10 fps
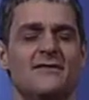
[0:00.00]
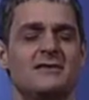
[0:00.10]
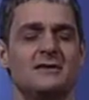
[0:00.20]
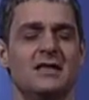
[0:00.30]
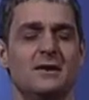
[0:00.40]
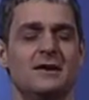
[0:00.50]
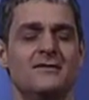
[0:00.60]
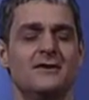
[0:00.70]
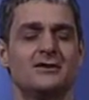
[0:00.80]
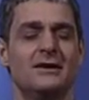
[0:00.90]
I've seen them in a
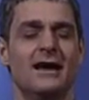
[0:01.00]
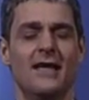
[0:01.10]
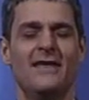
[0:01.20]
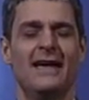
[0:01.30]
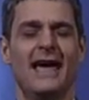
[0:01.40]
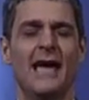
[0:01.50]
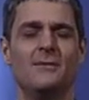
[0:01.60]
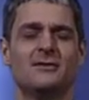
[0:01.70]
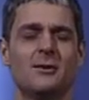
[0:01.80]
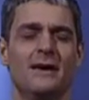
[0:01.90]
vision. They
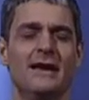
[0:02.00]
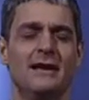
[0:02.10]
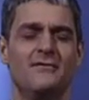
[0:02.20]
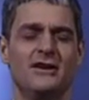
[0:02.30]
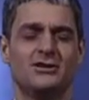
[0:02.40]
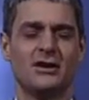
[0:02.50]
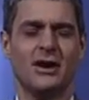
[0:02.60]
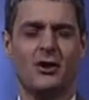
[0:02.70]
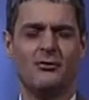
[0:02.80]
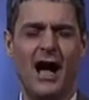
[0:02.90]
came to me in a vision
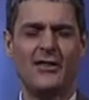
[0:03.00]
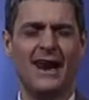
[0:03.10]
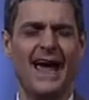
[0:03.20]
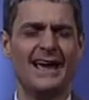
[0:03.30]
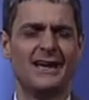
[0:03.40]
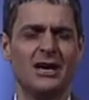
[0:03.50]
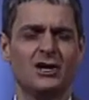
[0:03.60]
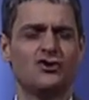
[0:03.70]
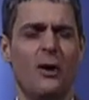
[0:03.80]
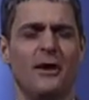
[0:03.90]
rather
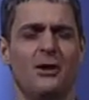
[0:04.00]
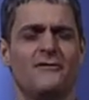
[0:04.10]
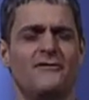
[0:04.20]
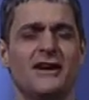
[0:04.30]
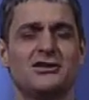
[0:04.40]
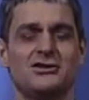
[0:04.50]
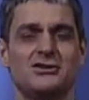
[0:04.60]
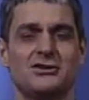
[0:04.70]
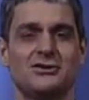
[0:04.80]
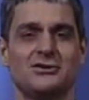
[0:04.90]
like tropical
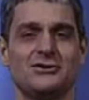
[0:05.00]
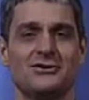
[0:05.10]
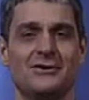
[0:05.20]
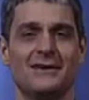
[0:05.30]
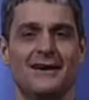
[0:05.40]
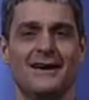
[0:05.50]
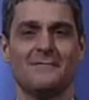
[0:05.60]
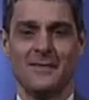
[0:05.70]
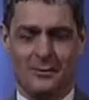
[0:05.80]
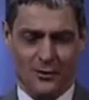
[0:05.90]
fish.
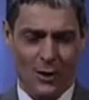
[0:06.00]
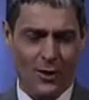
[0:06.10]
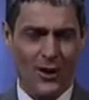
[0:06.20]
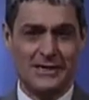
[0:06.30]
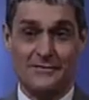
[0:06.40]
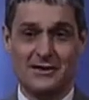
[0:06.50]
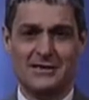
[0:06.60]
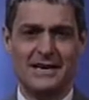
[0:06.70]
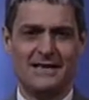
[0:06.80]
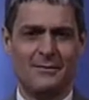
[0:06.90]
With all those, have you
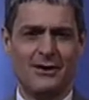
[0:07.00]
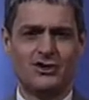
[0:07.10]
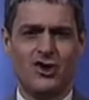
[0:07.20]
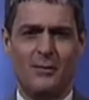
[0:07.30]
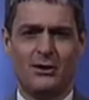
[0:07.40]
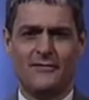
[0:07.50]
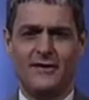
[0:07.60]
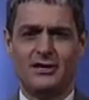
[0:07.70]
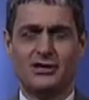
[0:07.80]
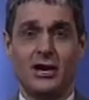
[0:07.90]
seen some of those tropical
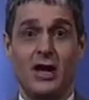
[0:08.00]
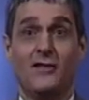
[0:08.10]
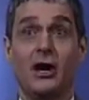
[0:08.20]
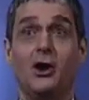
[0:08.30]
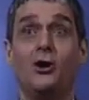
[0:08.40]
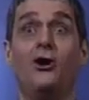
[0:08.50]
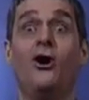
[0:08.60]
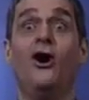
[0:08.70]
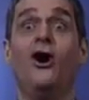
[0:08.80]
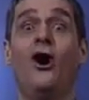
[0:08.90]
fish? They're
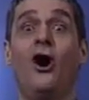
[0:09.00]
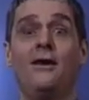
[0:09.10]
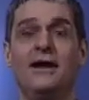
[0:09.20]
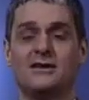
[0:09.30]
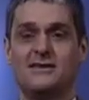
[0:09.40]
glorious.